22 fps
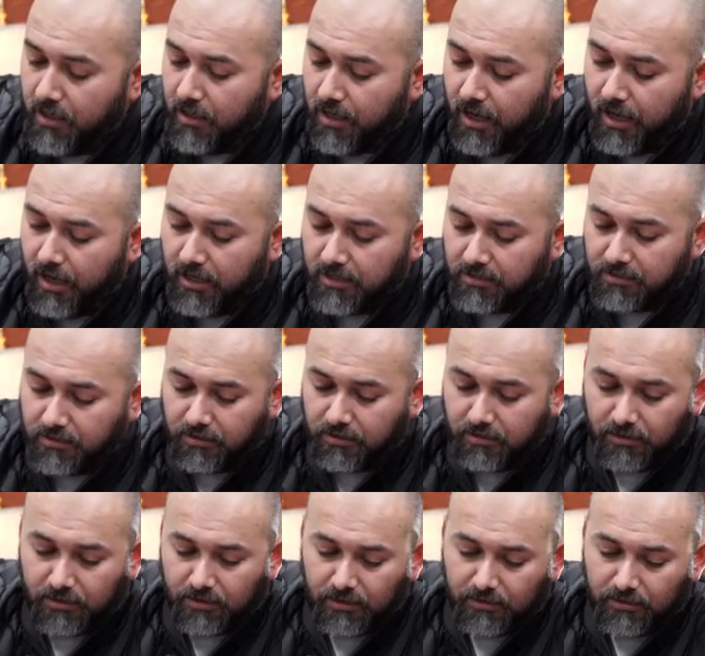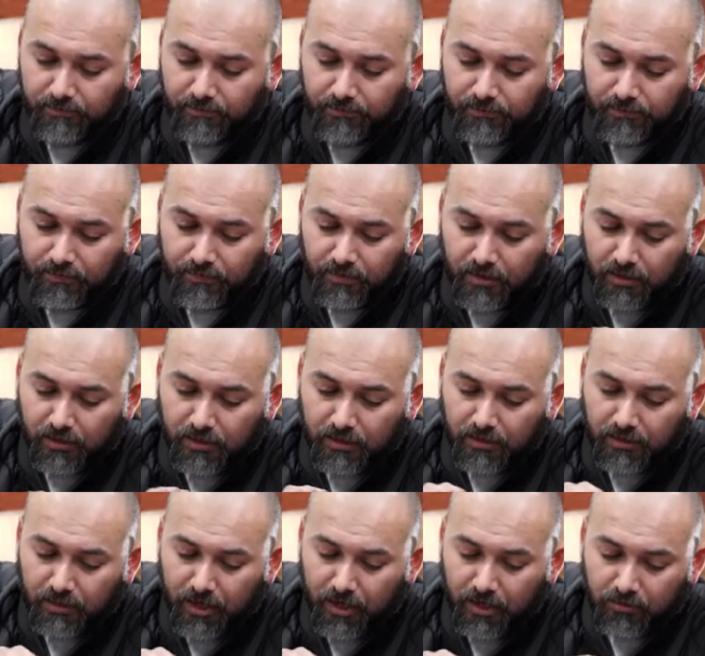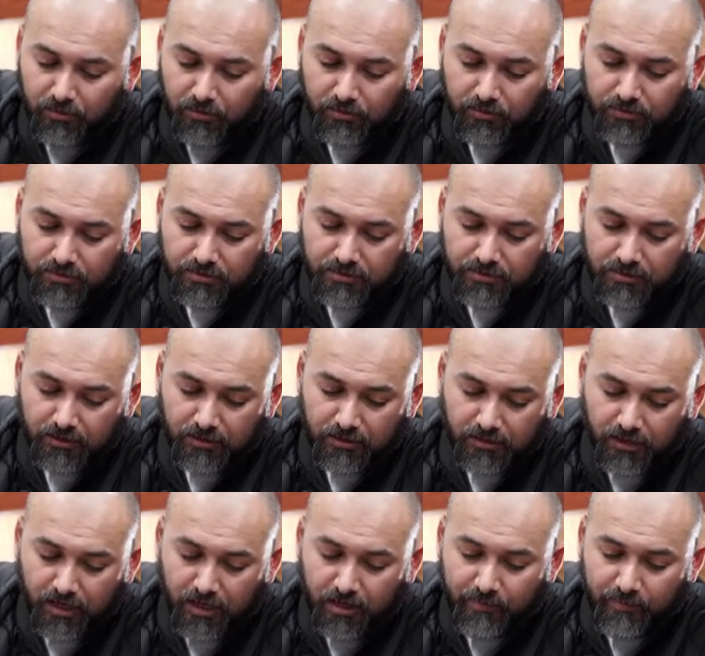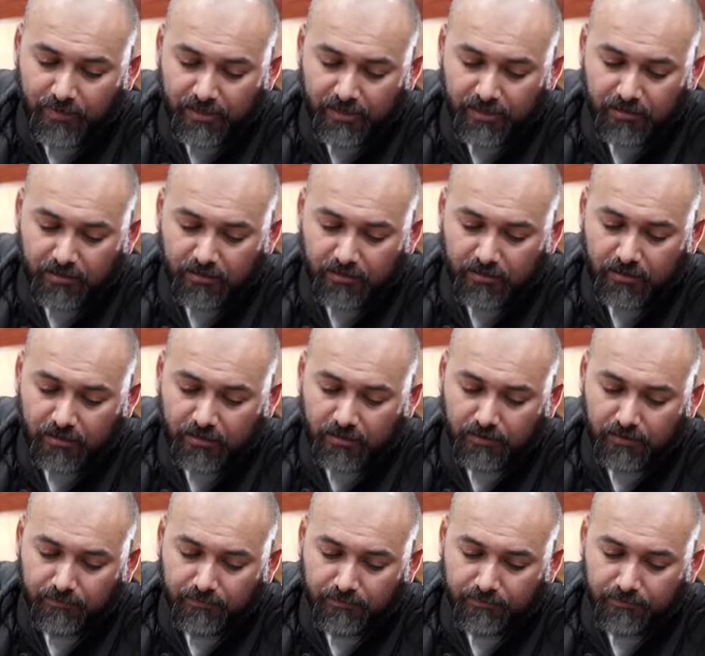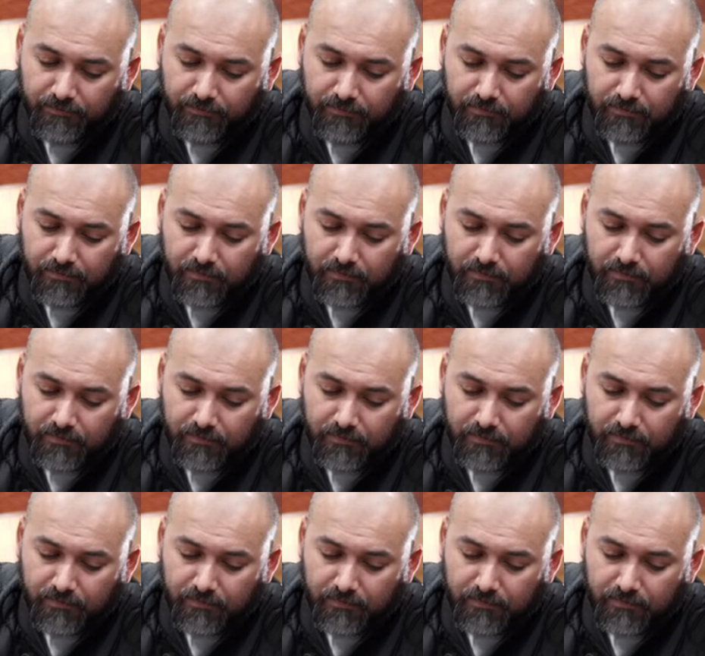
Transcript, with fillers: ASA uh, um, uh, Aorus uh, Gigabyte, um,